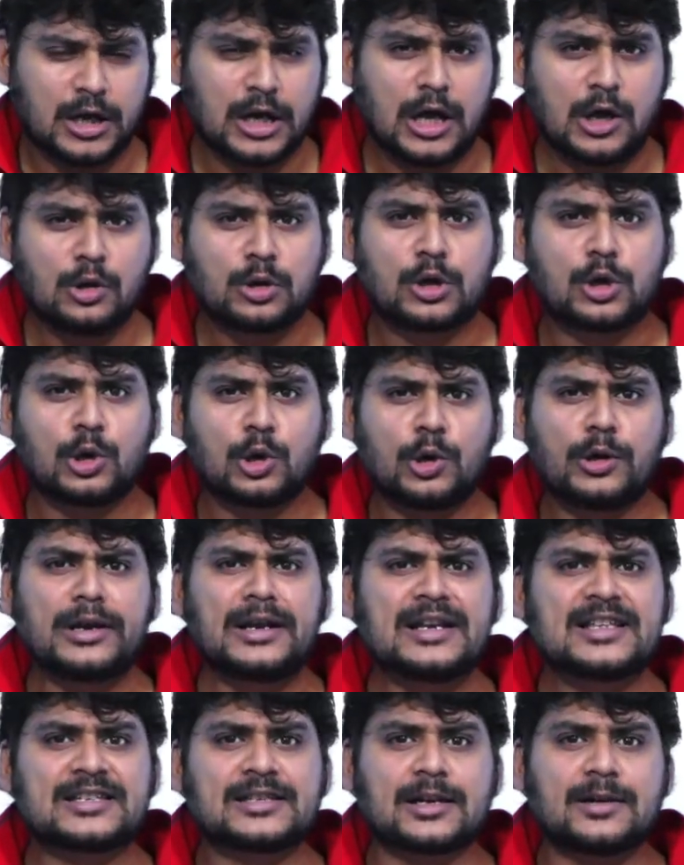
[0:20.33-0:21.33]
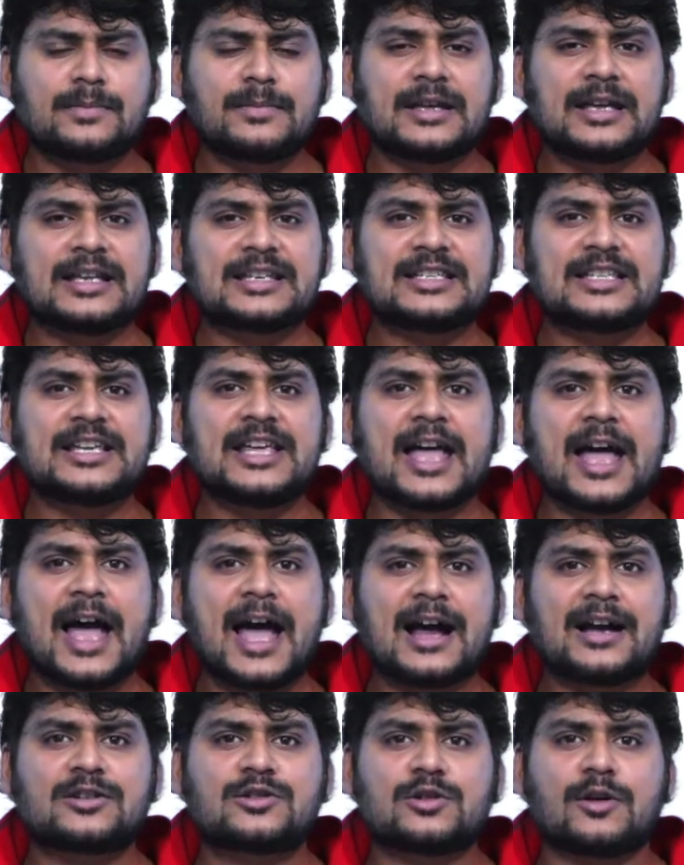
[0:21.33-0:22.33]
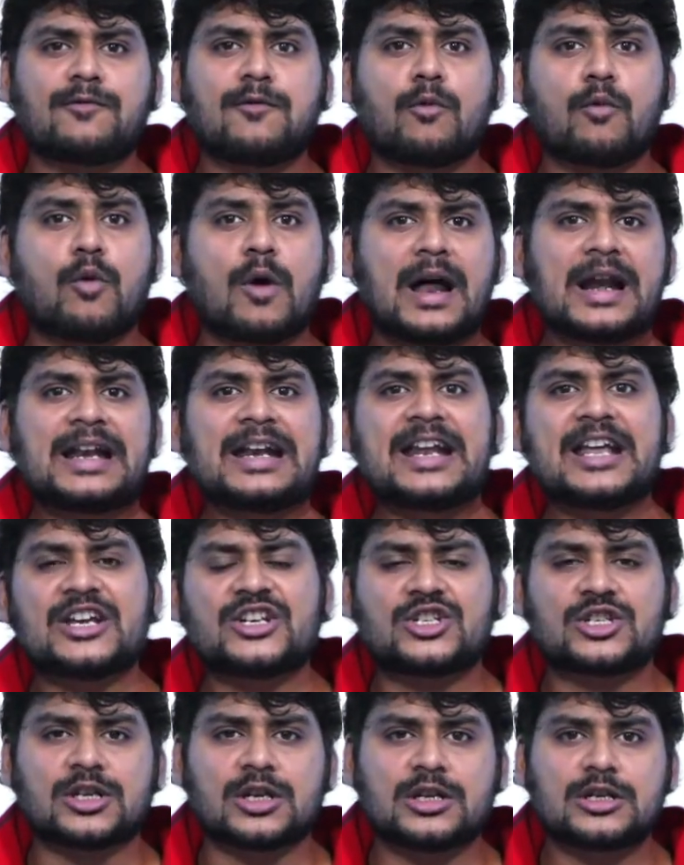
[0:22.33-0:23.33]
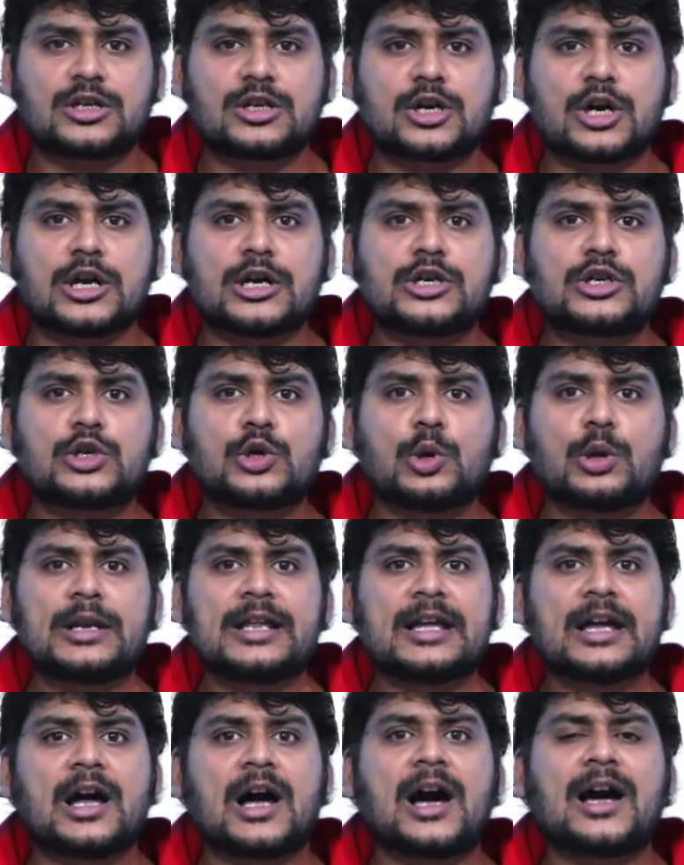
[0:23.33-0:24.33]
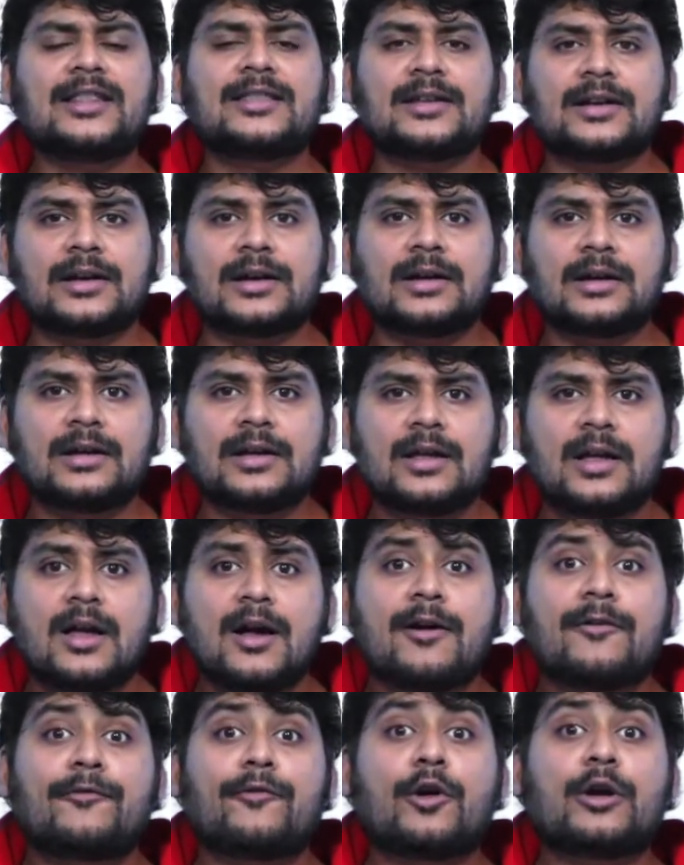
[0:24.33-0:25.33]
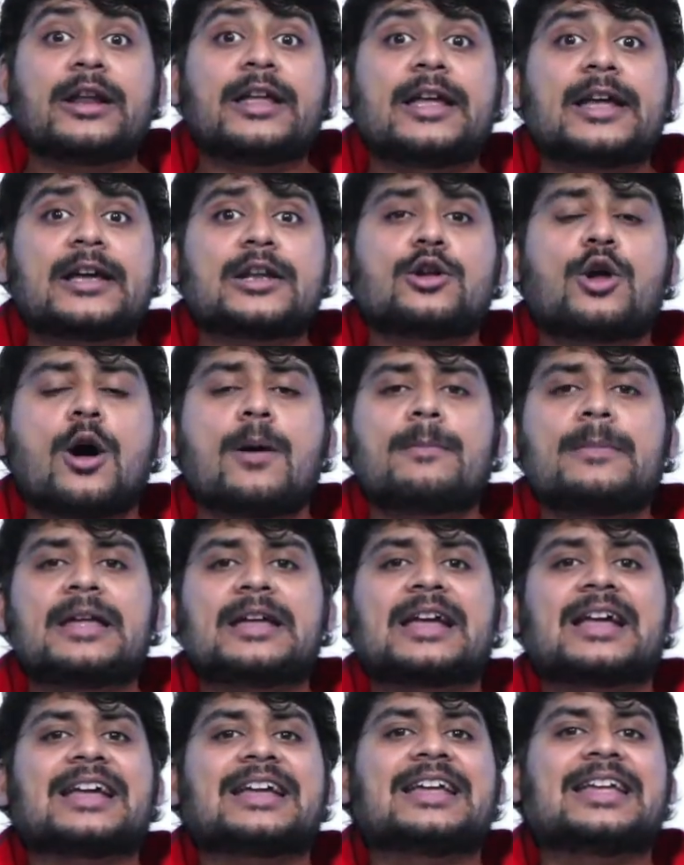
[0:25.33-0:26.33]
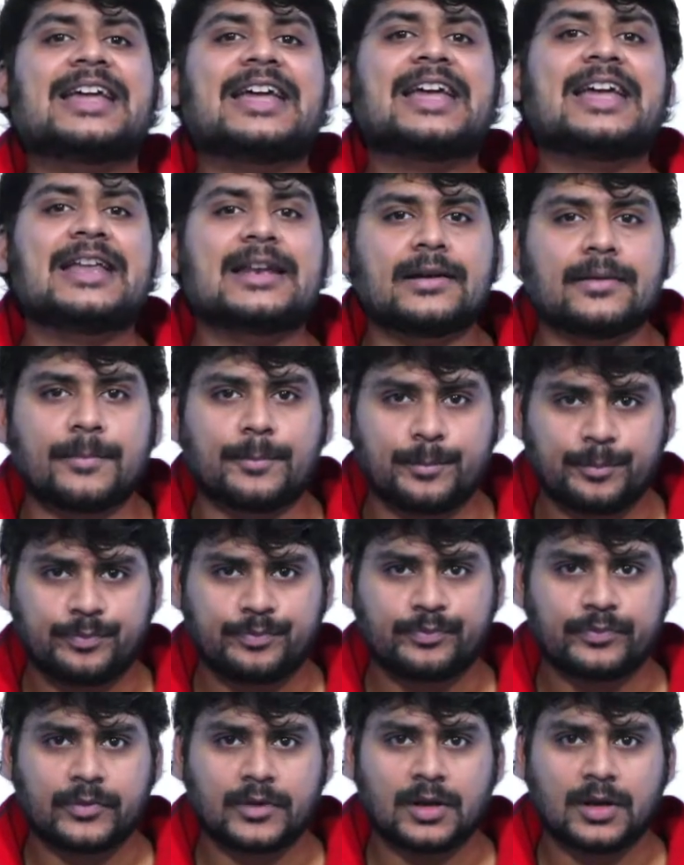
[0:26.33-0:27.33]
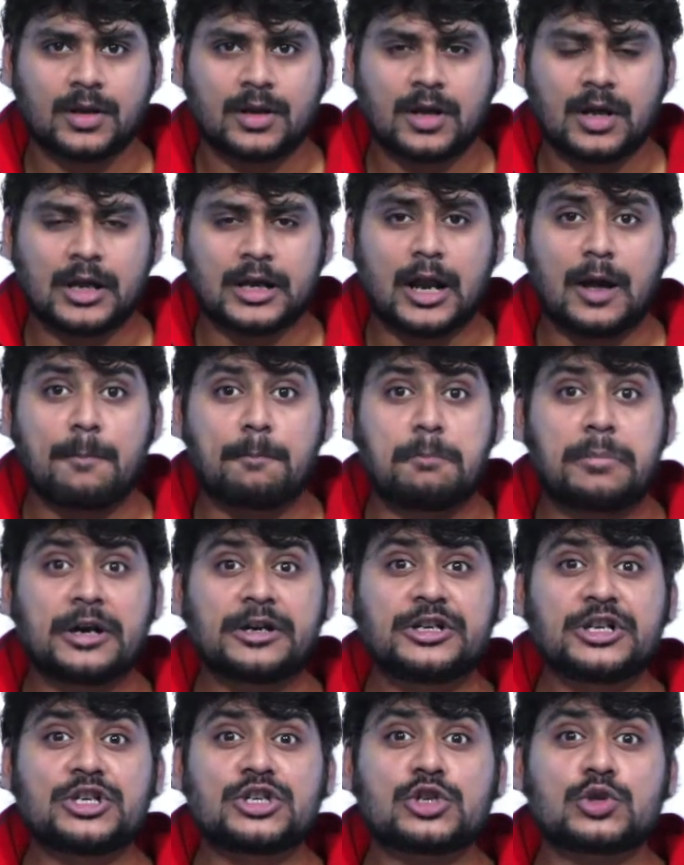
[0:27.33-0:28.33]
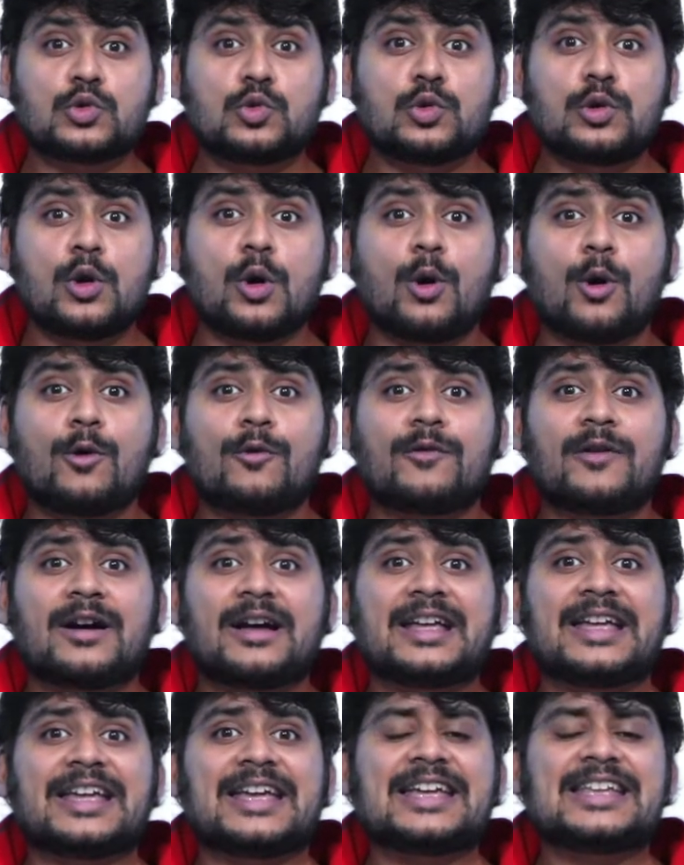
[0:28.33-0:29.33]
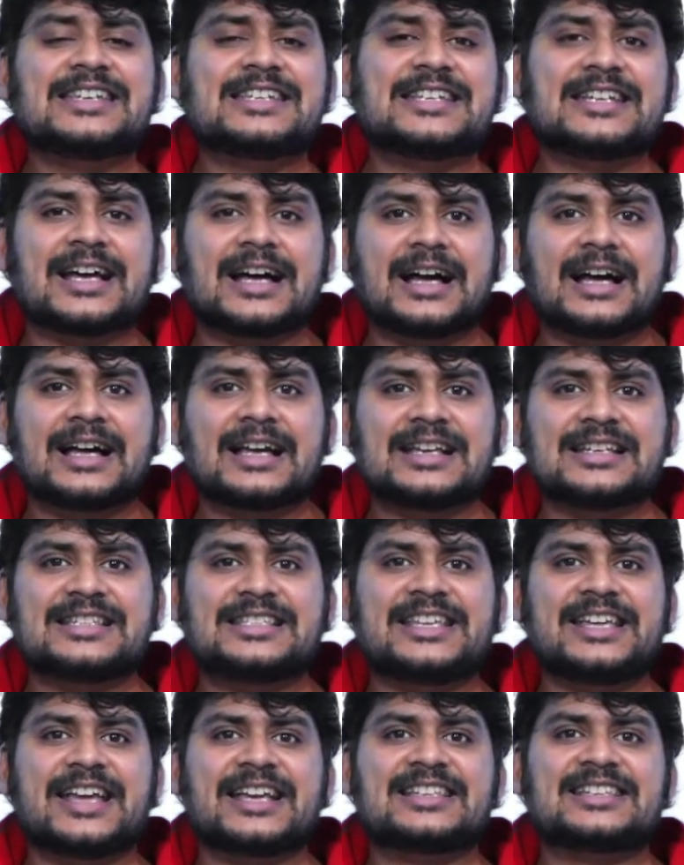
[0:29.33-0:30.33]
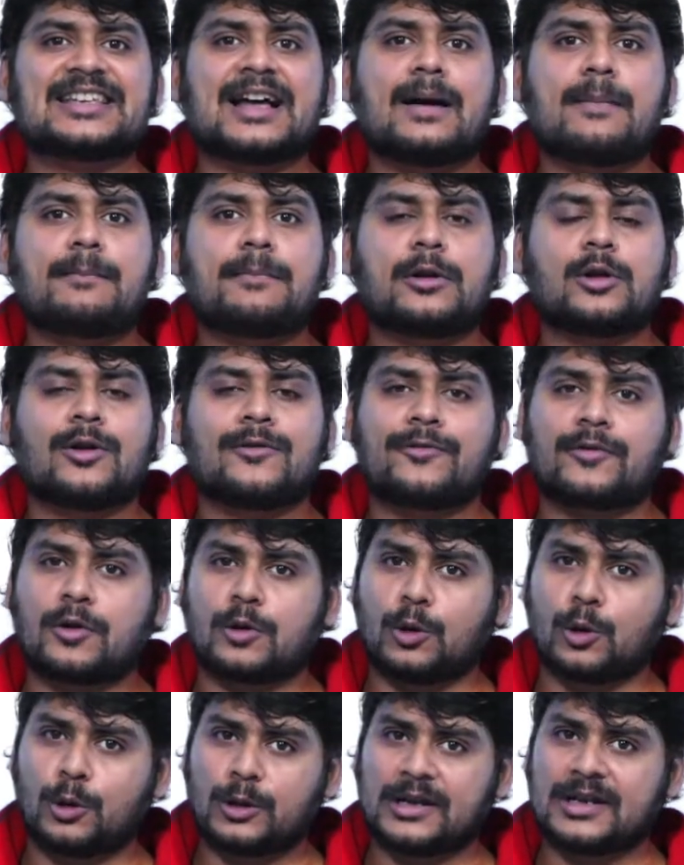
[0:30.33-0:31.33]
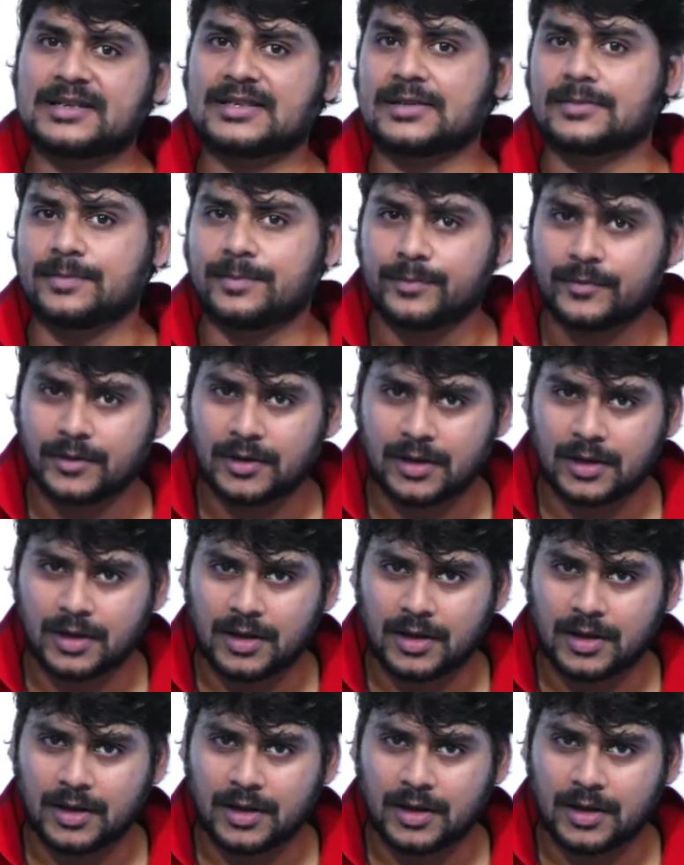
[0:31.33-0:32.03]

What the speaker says: Now colonialism is the act of one nation controlling other for economic gain. Now British rule over India is the example of colonialism.